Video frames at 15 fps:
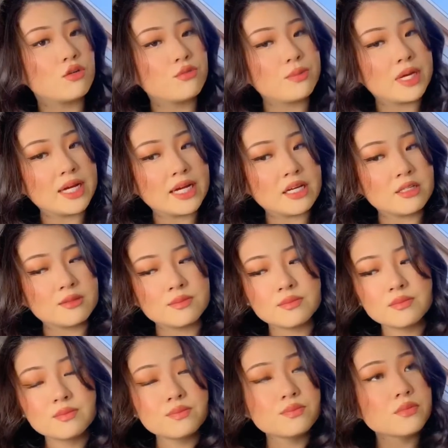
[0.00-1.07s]
my hair
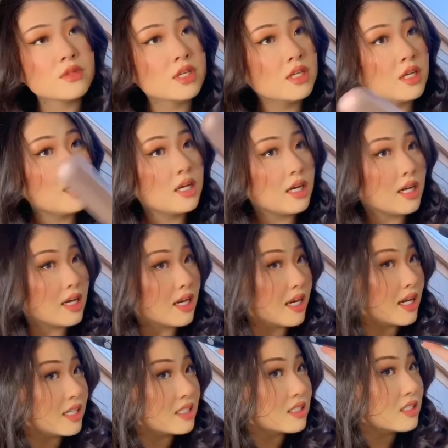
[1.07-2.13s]

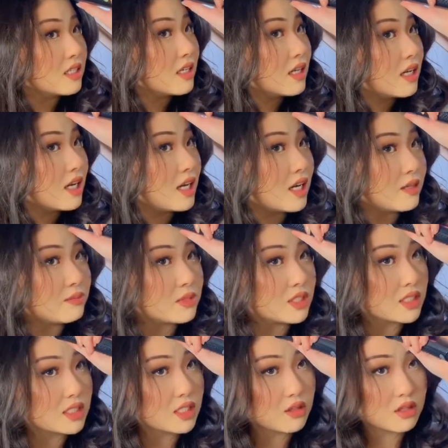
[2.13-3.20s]
and I'm
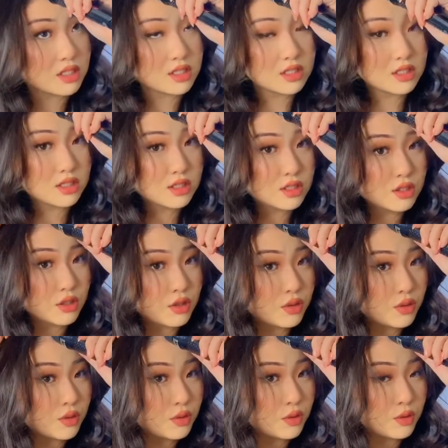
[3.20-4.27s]
just going
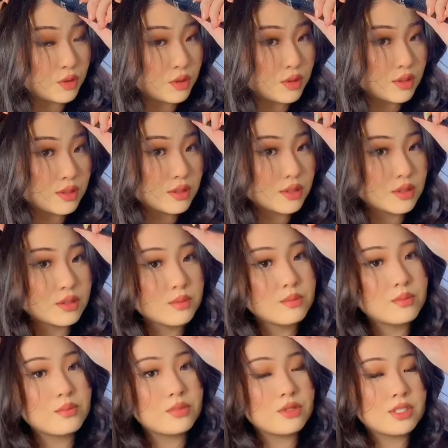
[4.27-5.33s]
to
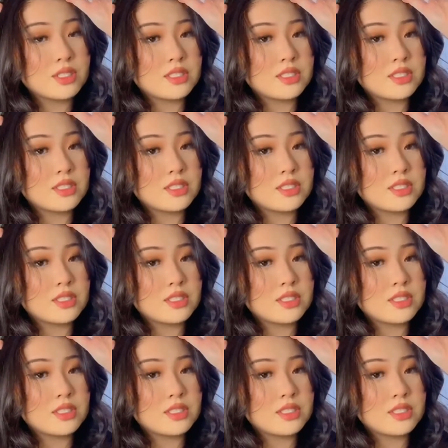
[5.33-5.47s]
put the